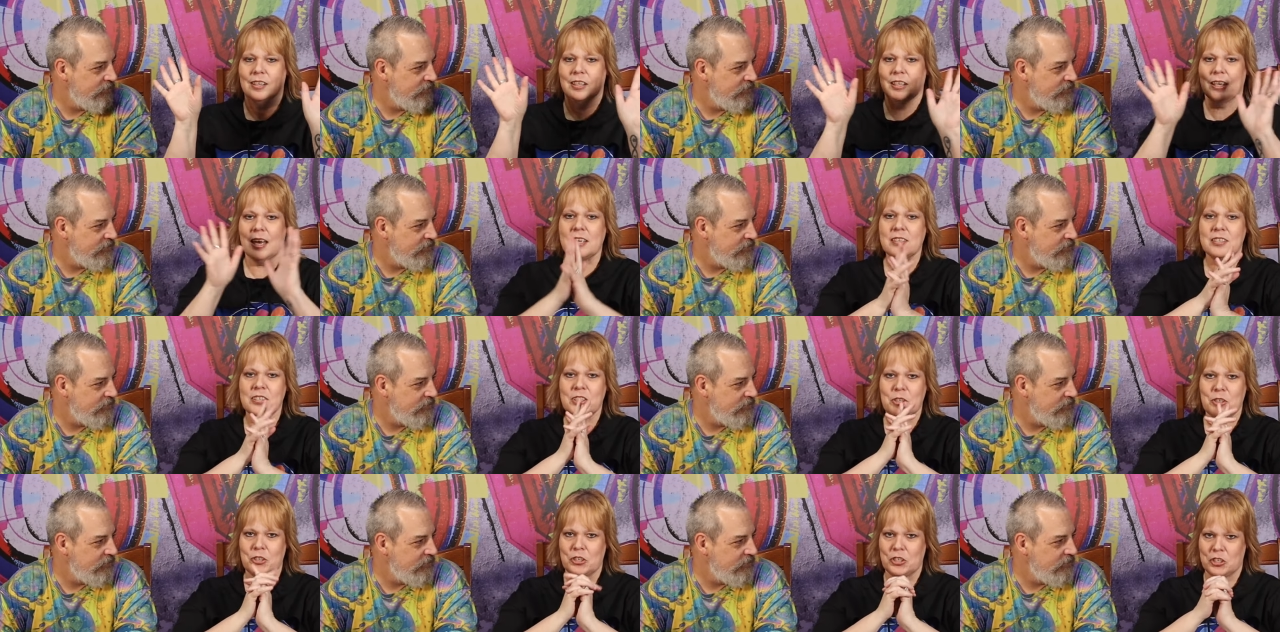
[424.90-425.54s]

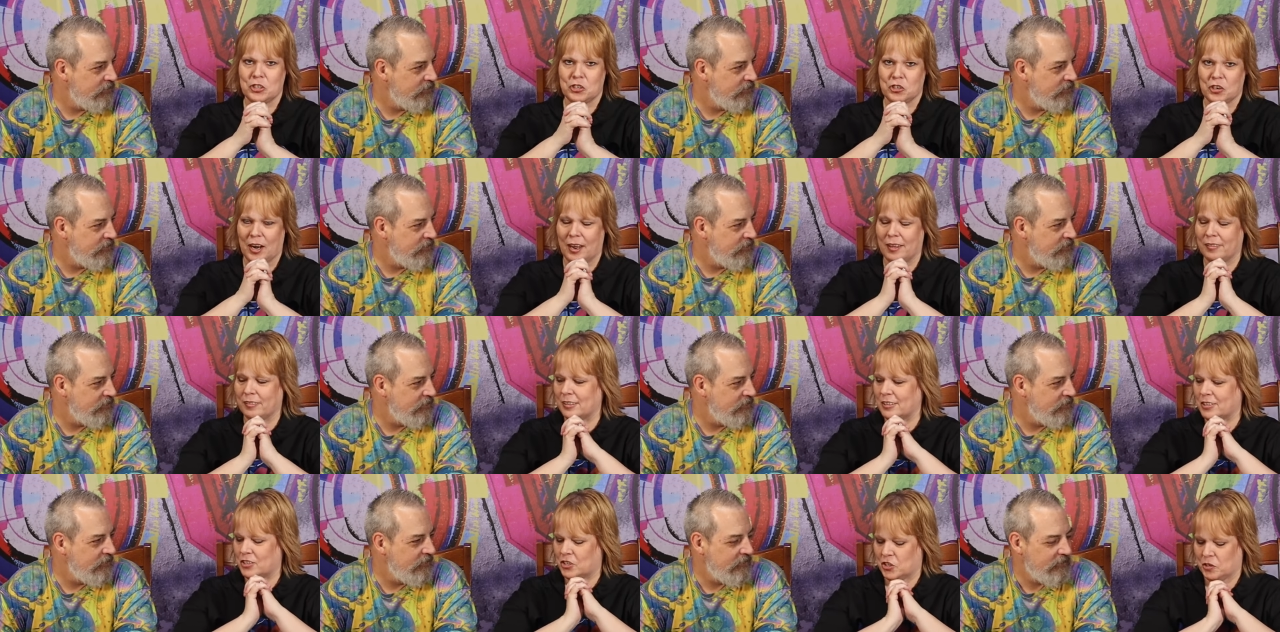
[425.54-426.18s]
Speaker 1: yes, you should
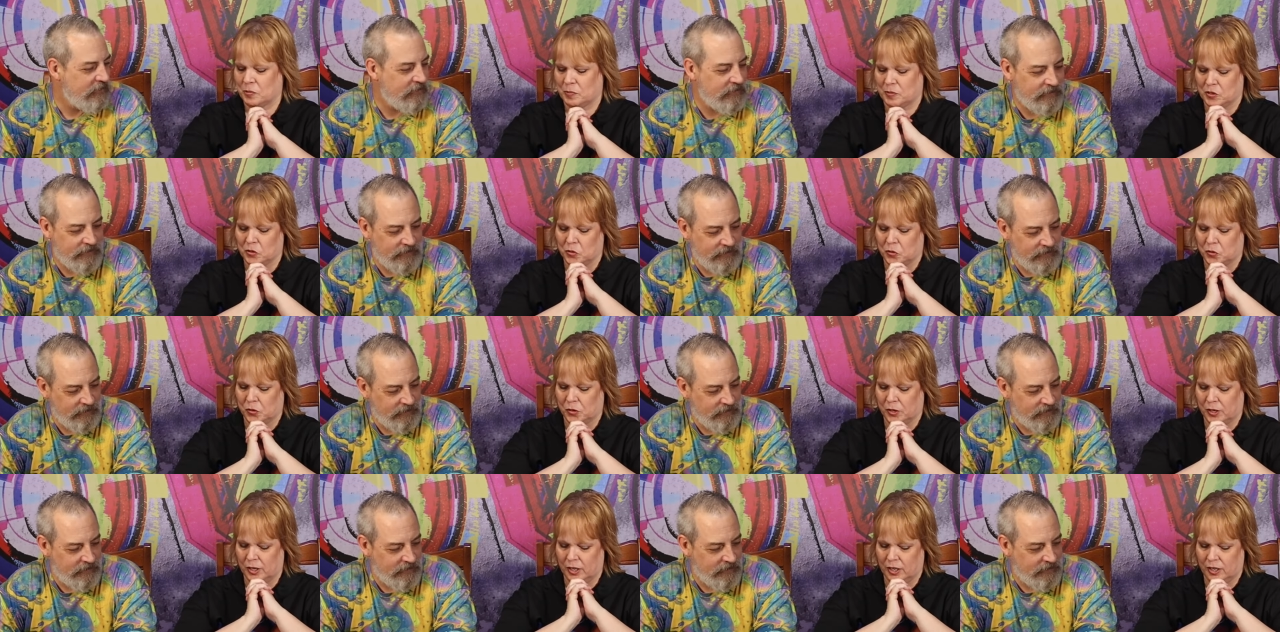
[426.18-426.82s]
try these Chips
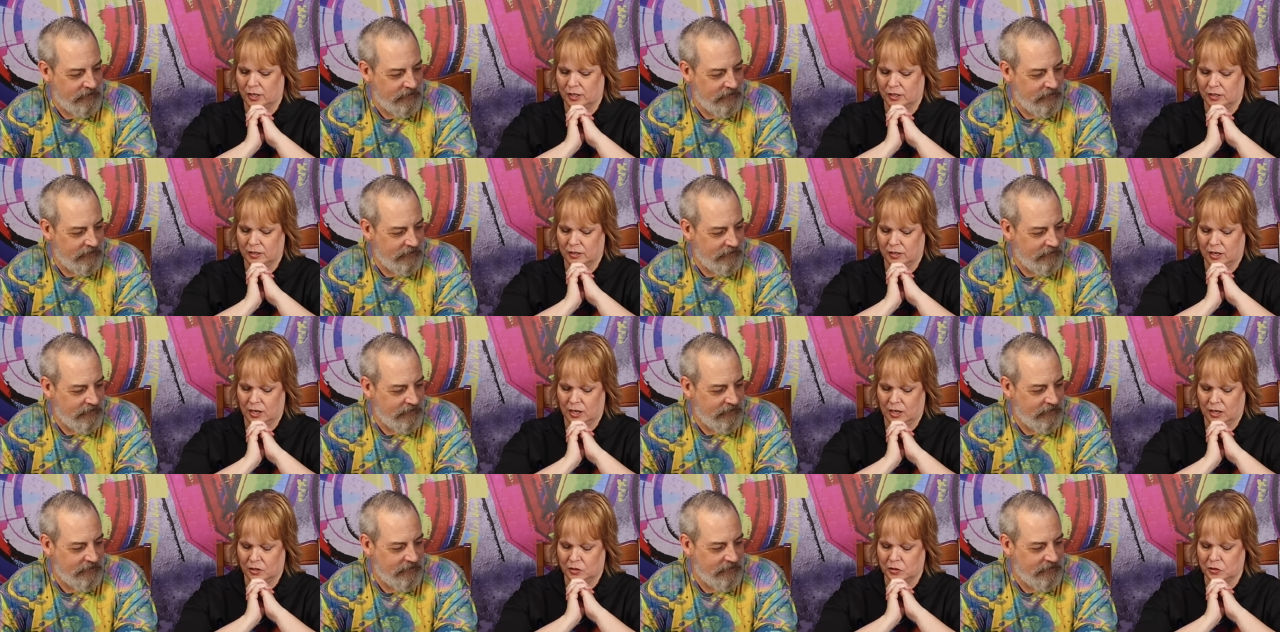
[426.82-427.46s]
Ahoy
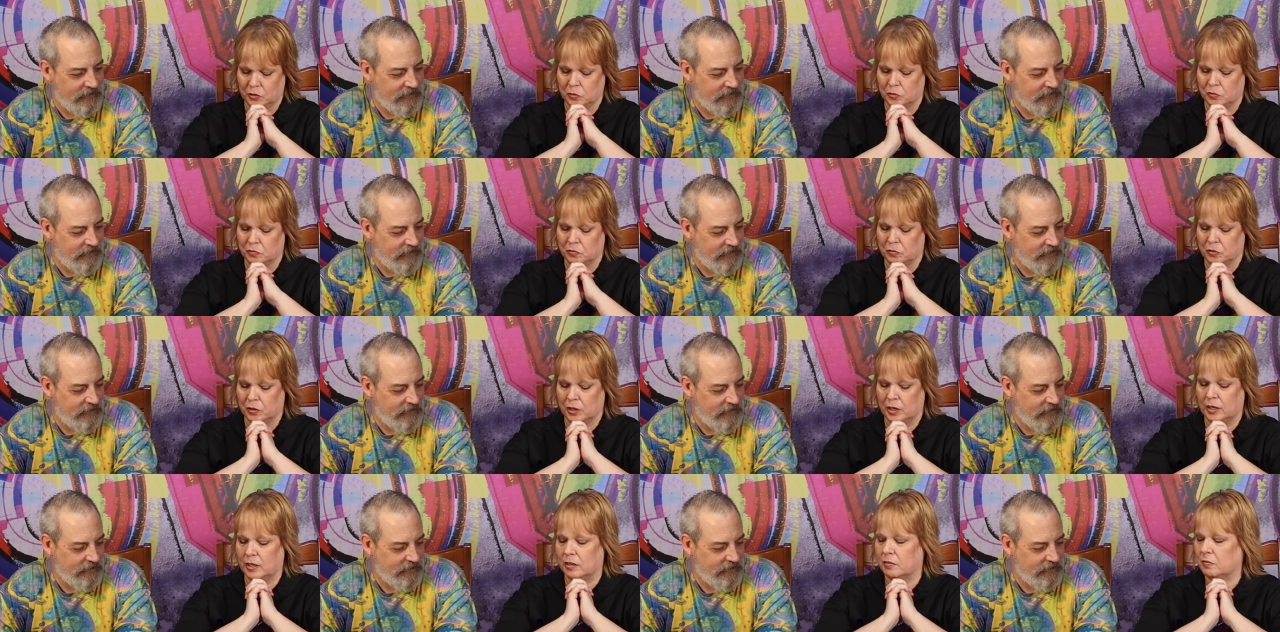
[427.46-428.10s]

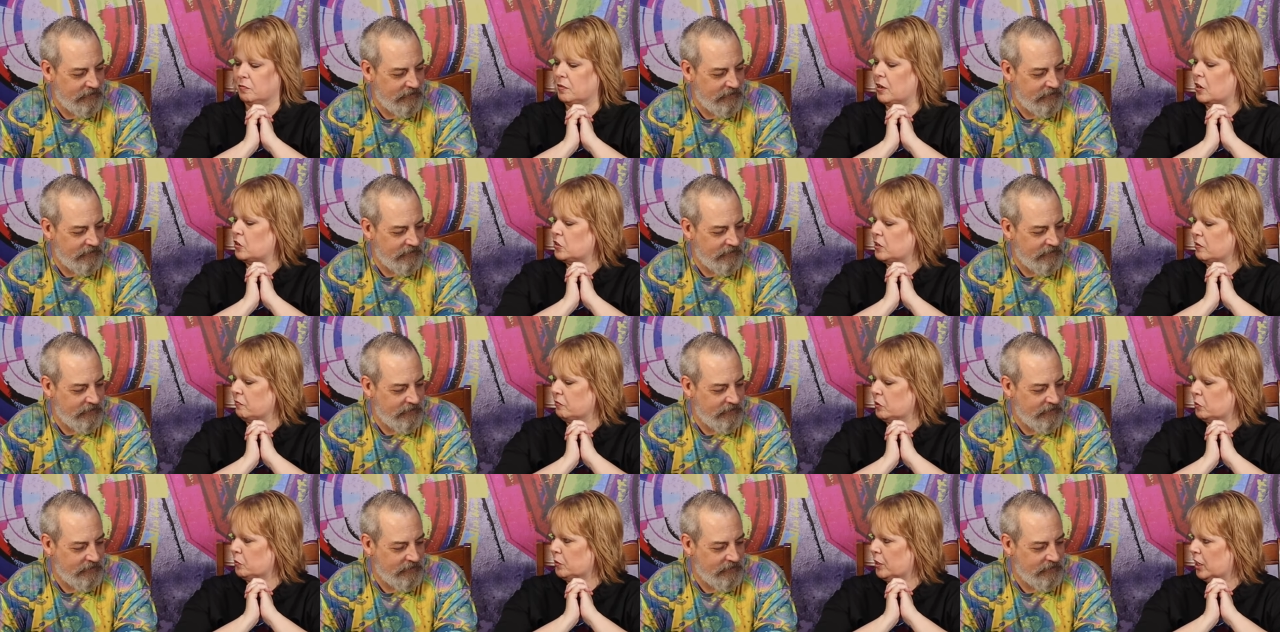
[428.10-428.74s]
gluten-free,
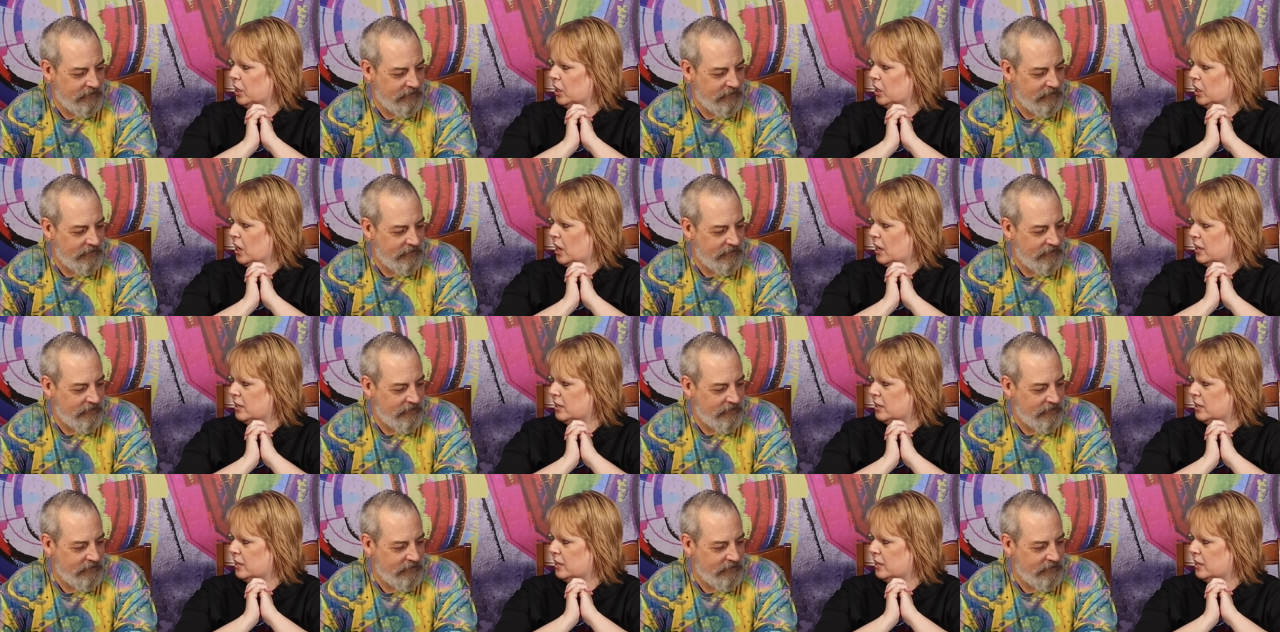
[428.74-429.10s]
found everywhere,